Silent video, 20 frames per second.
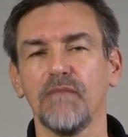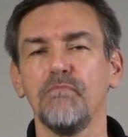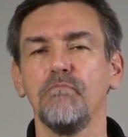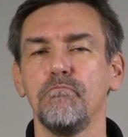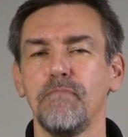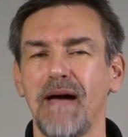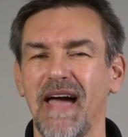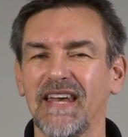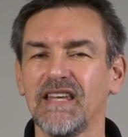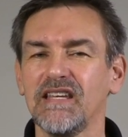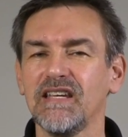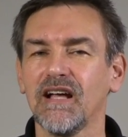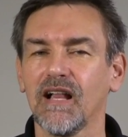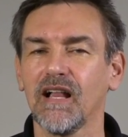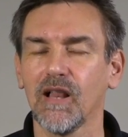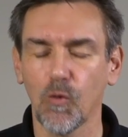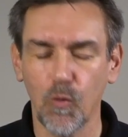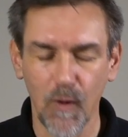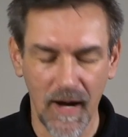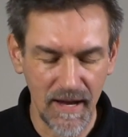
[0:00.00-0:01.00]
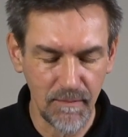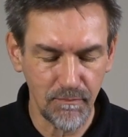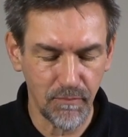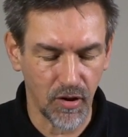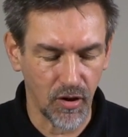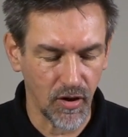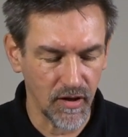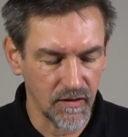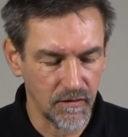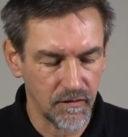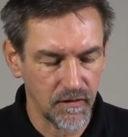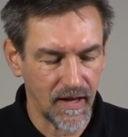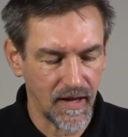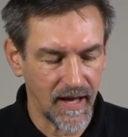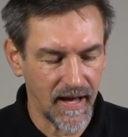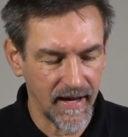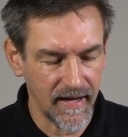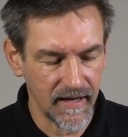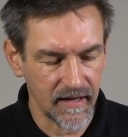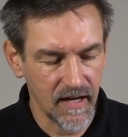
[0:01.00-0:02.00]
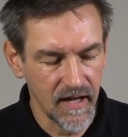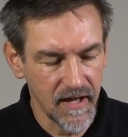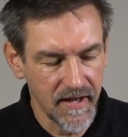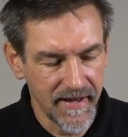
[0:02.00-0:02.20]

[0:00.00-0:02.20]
manual waypoint flying.